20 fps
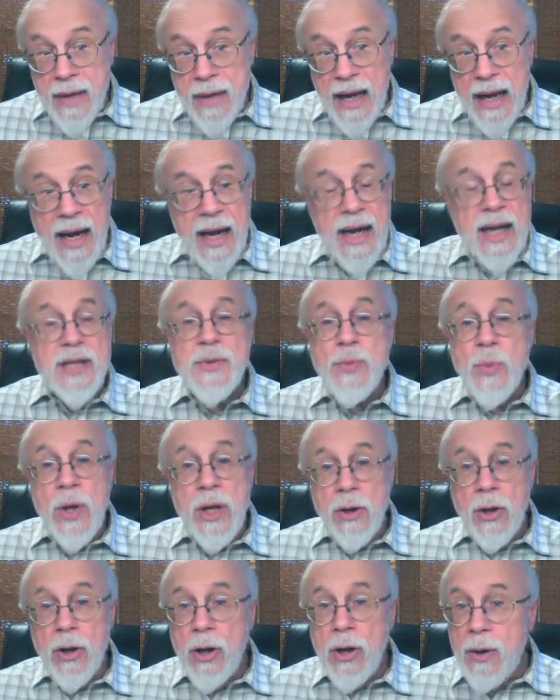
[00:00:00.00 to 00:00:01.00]
as we
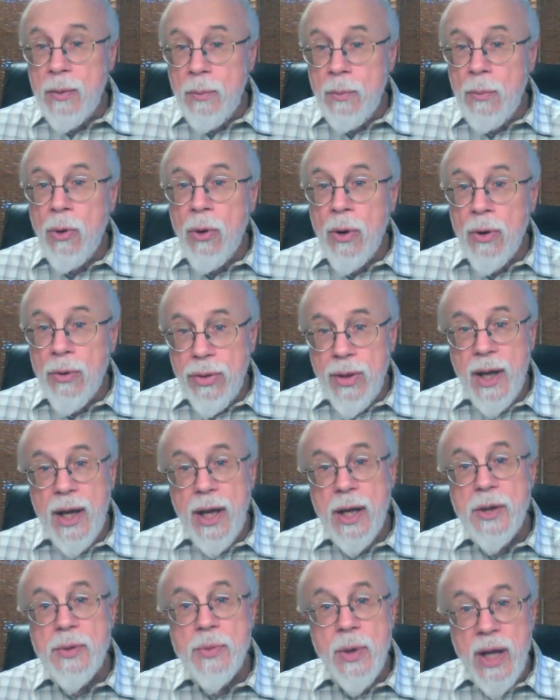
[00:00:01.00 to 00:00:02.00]
learn more
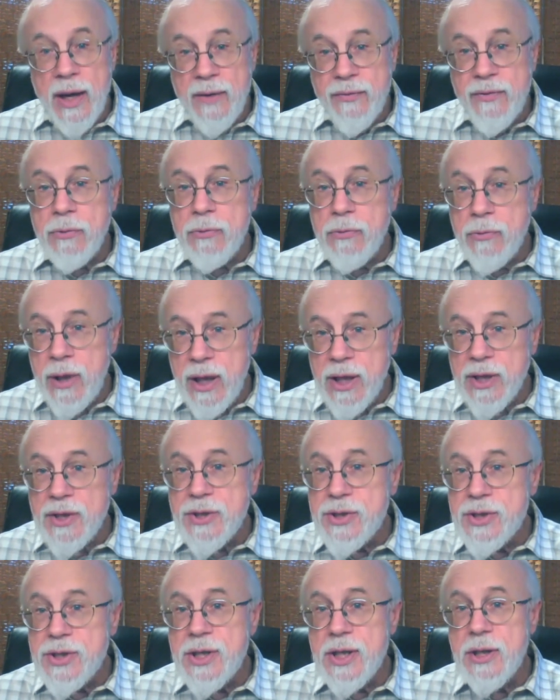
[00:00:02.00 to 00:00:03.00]
things, we have to
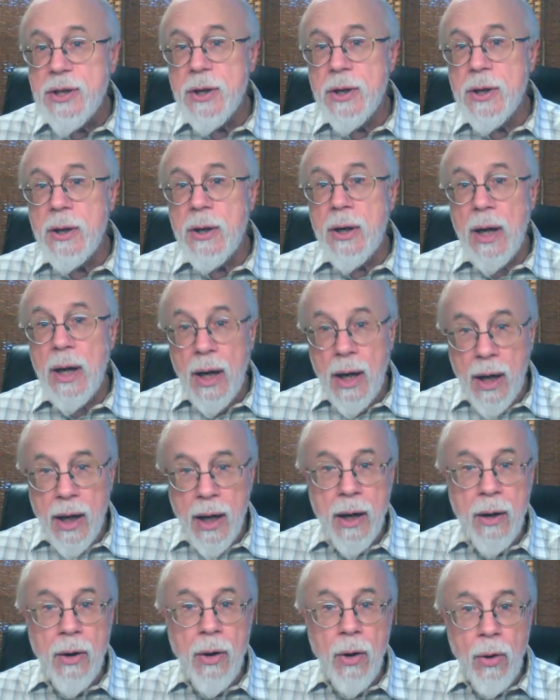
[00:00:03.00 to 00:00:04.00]
reconsider
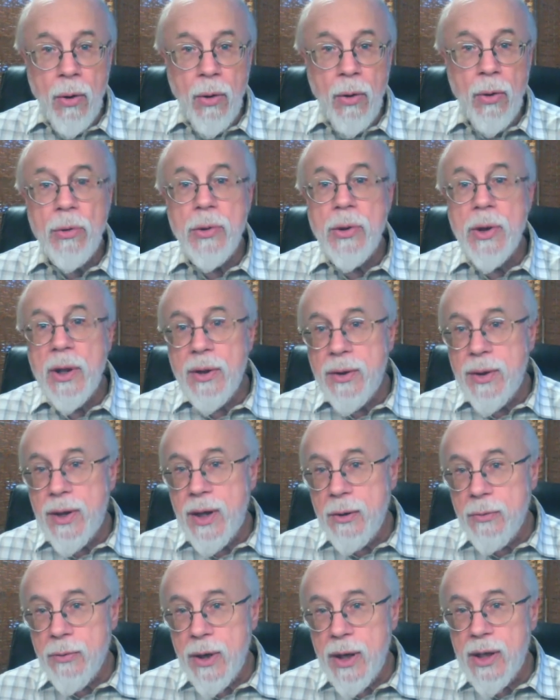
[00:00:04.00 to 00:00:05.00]
our old
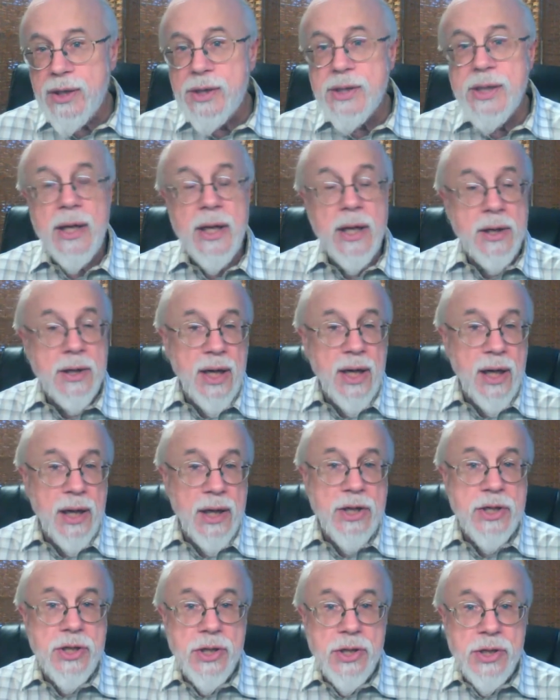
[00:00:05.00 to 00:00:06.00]
theories. And
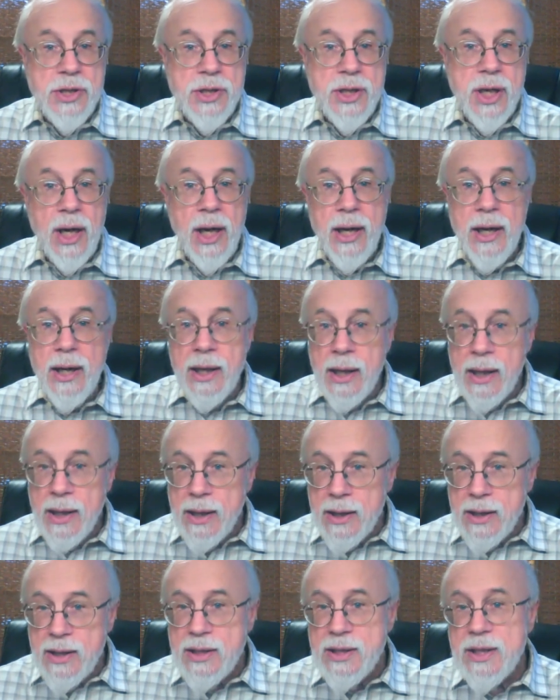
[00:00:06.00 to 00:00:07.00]
intelligent design
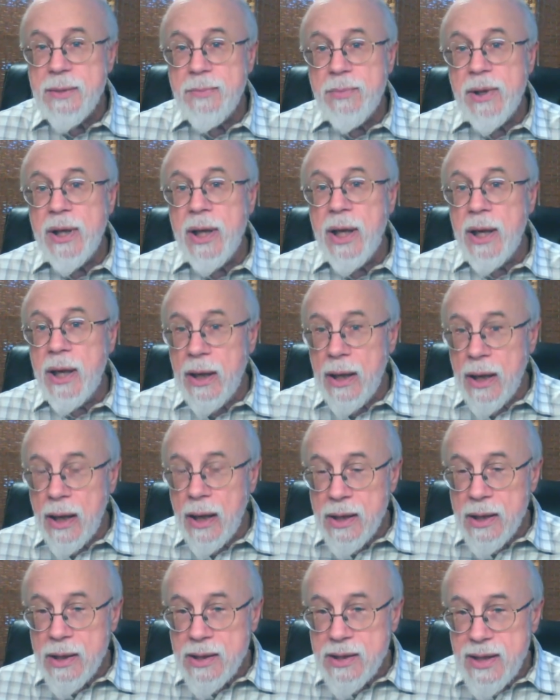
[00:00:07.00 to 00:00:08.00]
simply
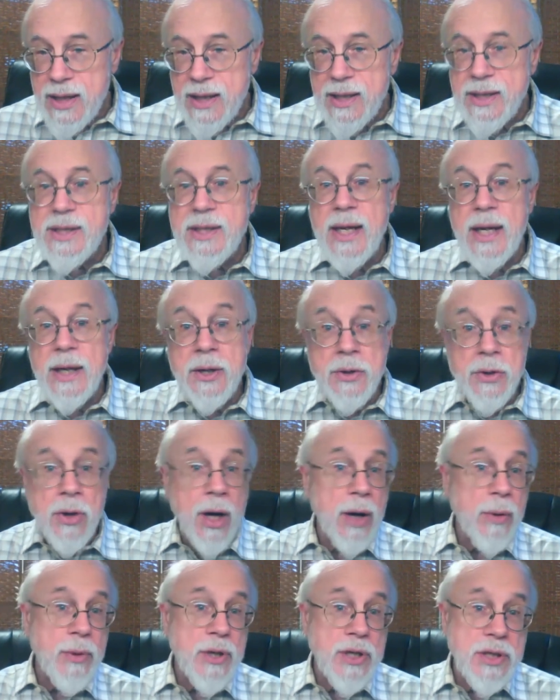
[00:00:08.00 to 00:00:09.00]
says that
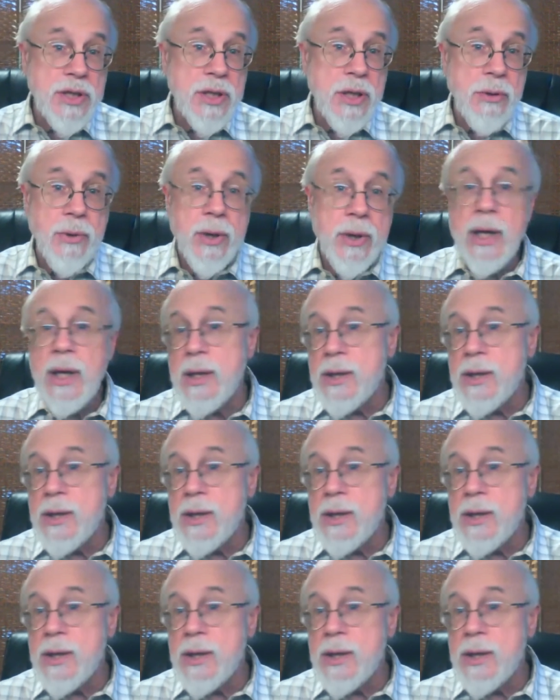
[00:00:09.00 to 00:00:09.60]
Darwin's theory